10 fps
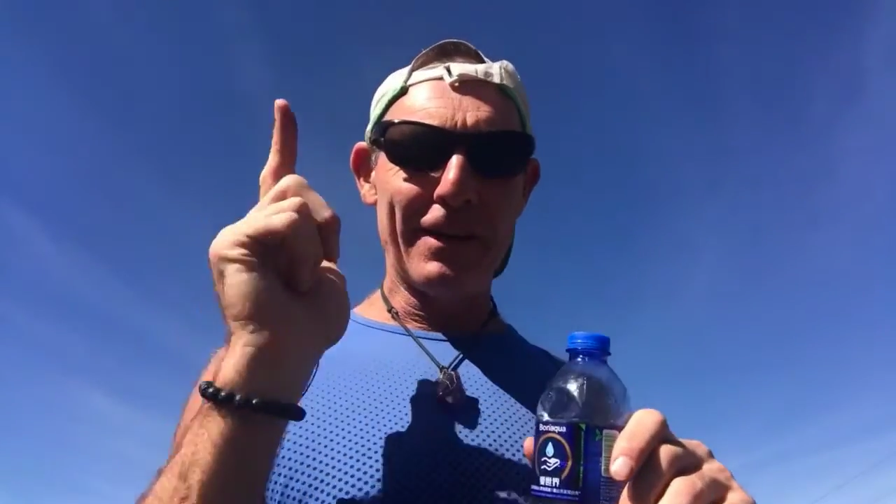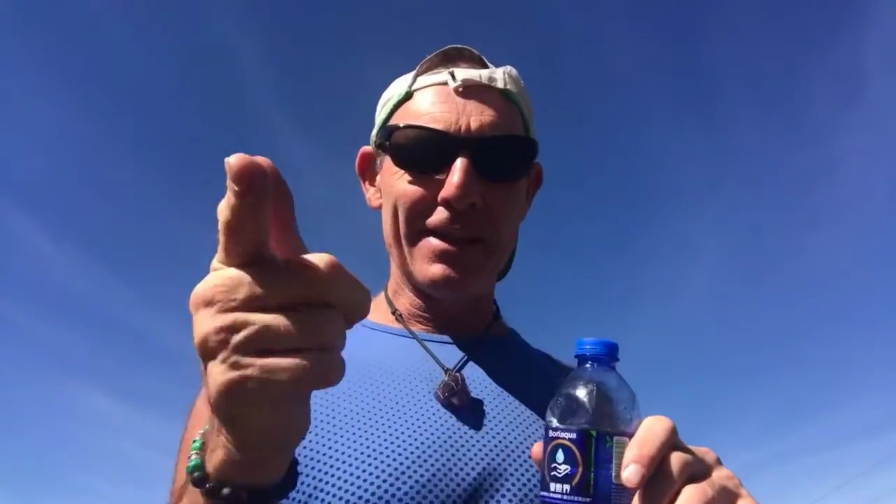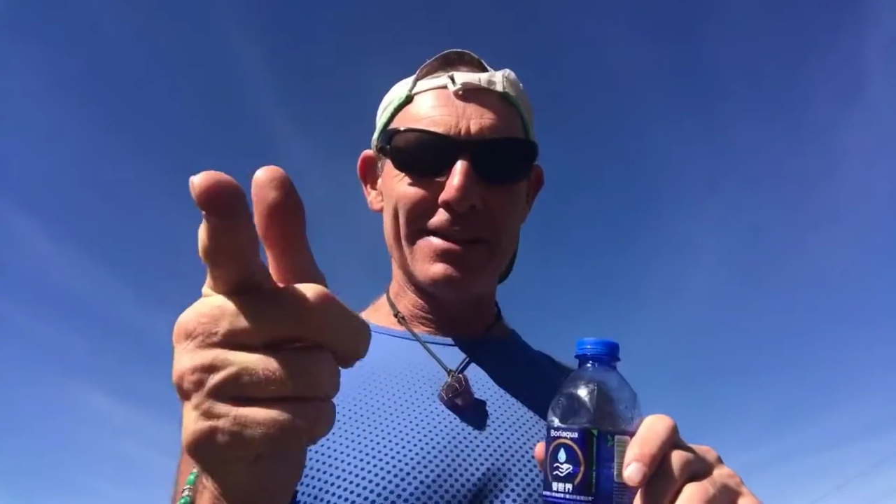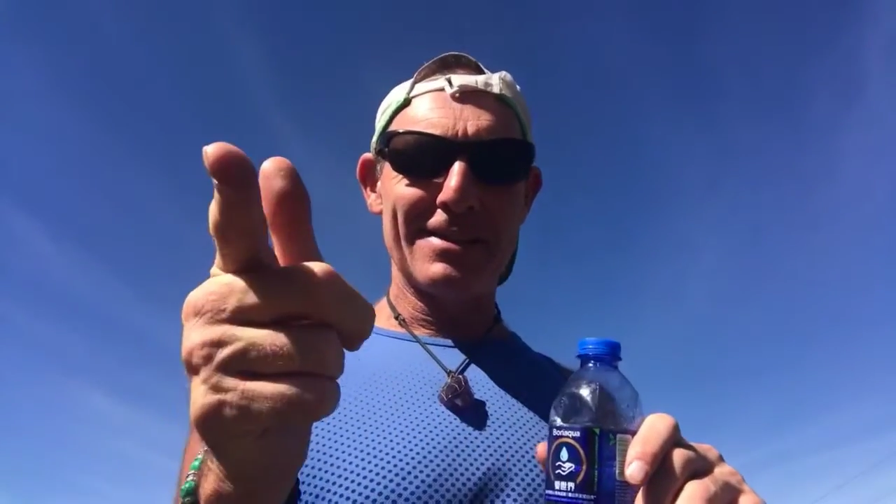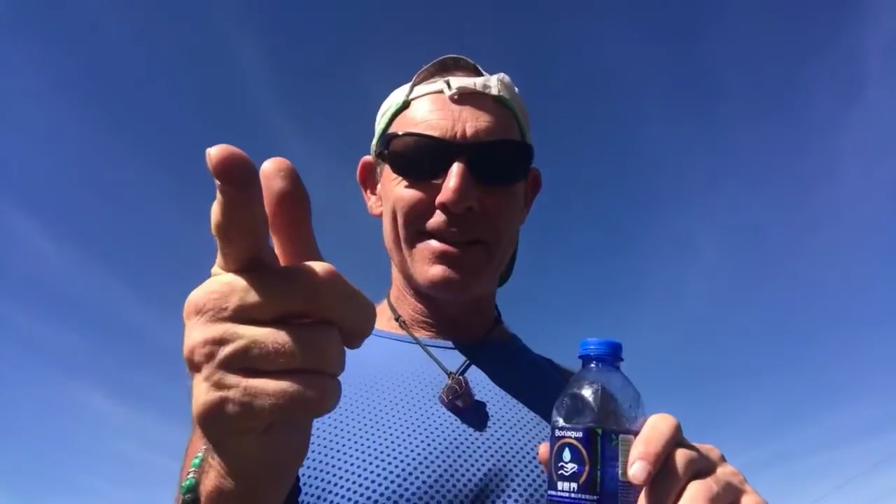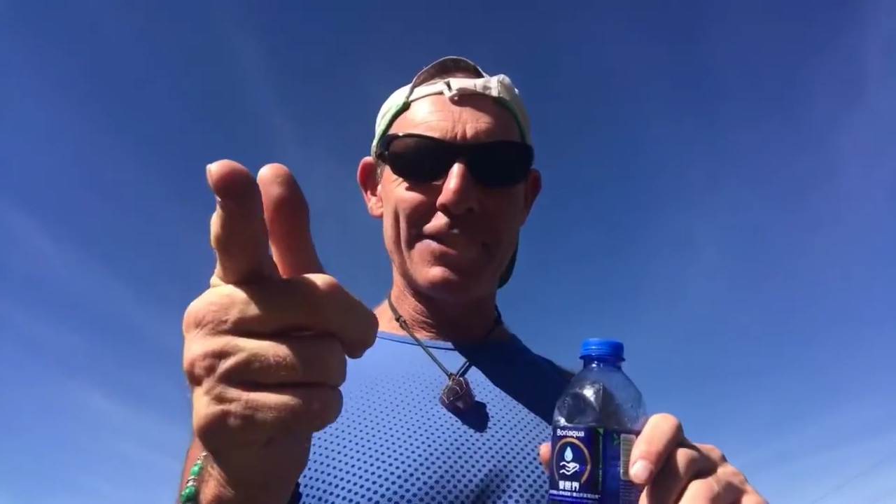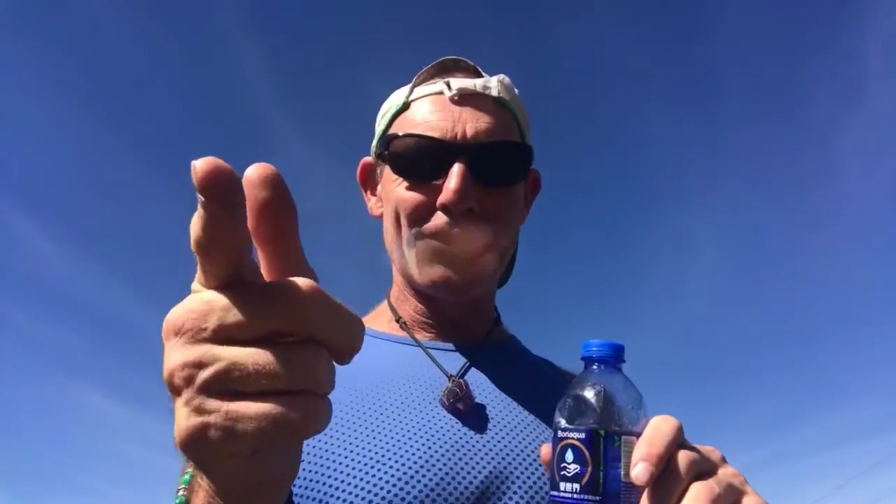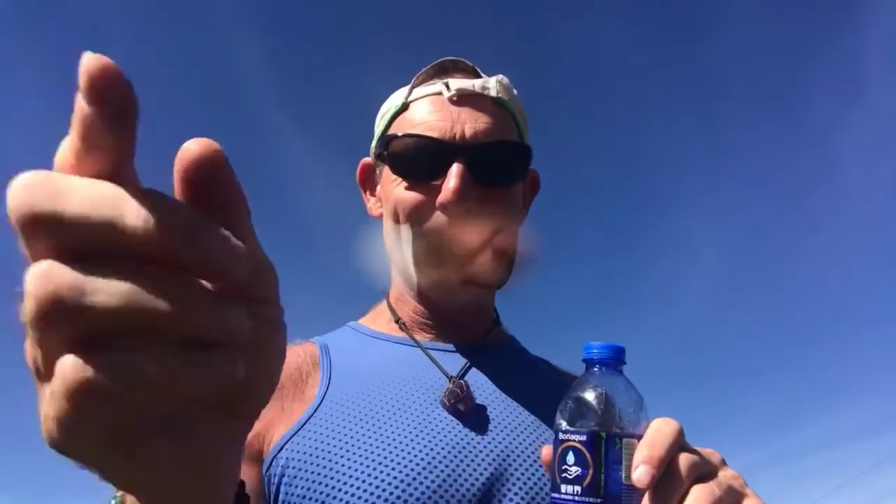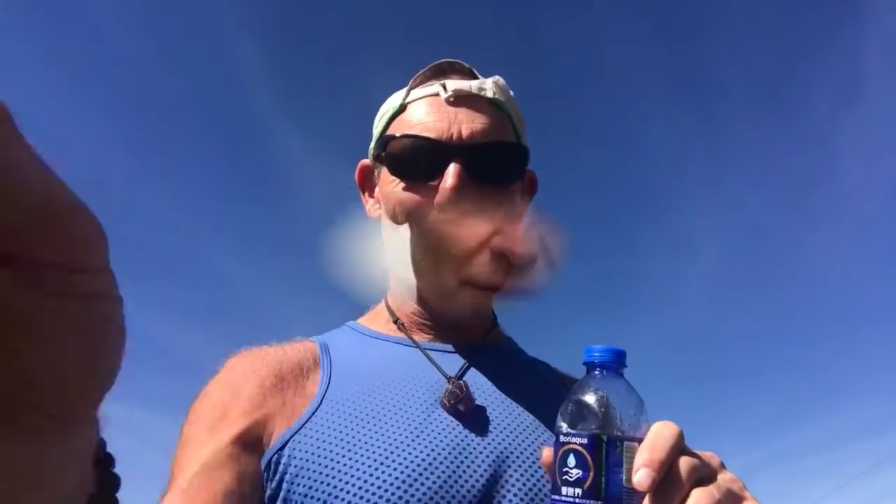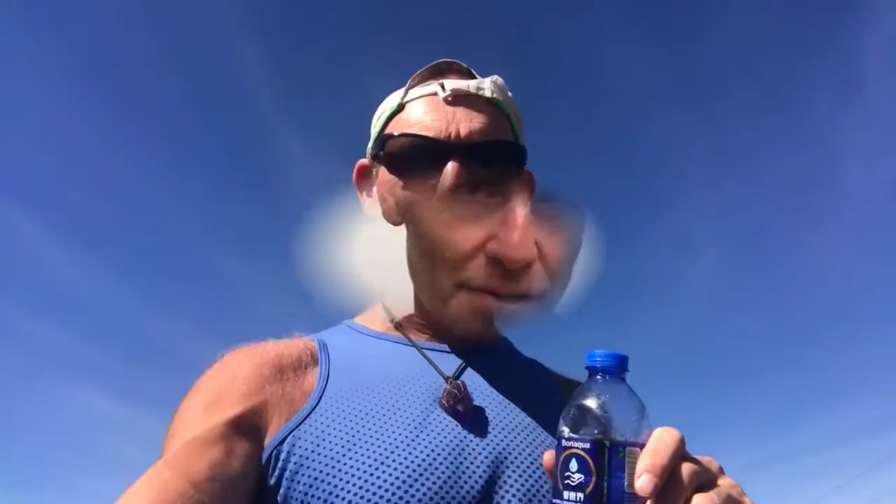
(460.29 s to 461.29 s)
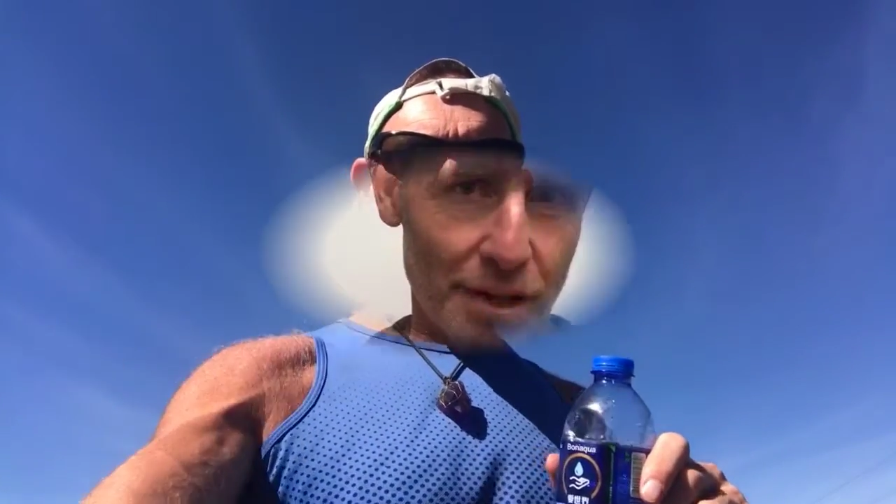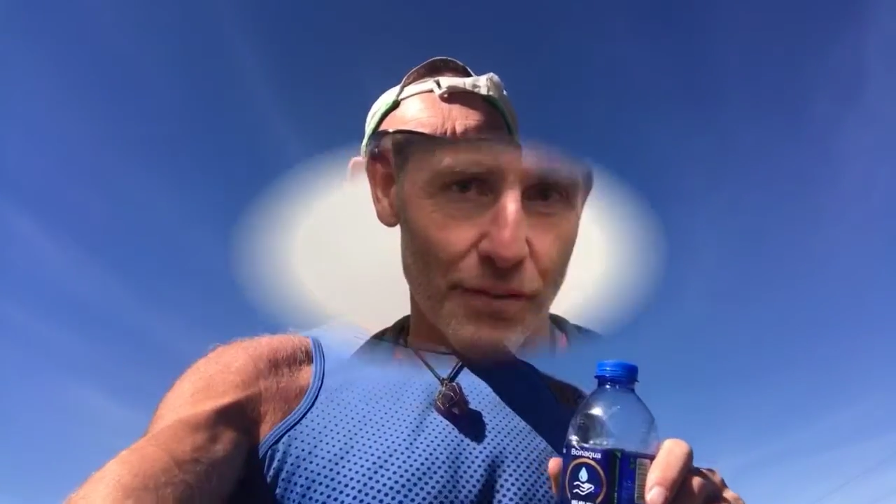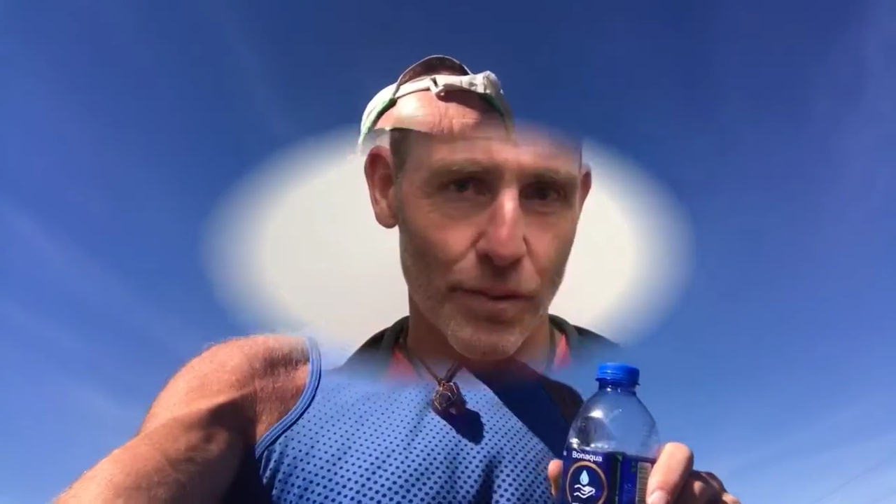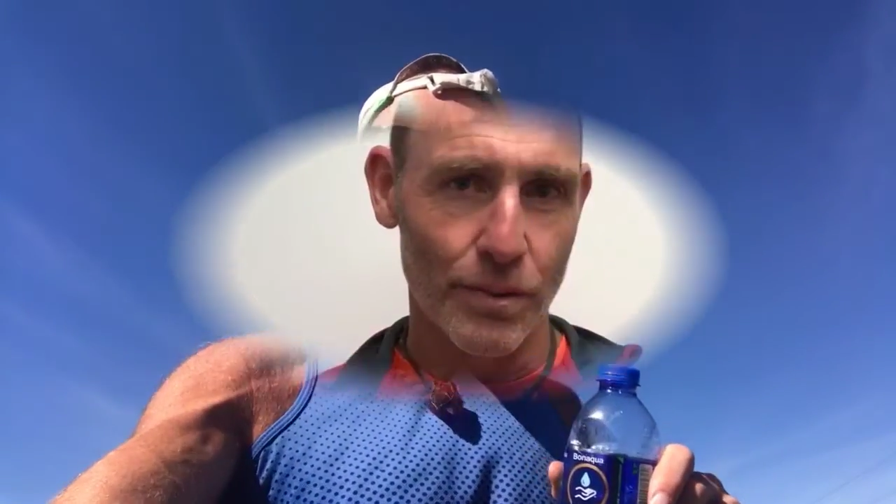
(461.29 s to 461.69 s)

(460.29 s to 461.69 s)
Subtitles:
Fitness. See you soon. Bye.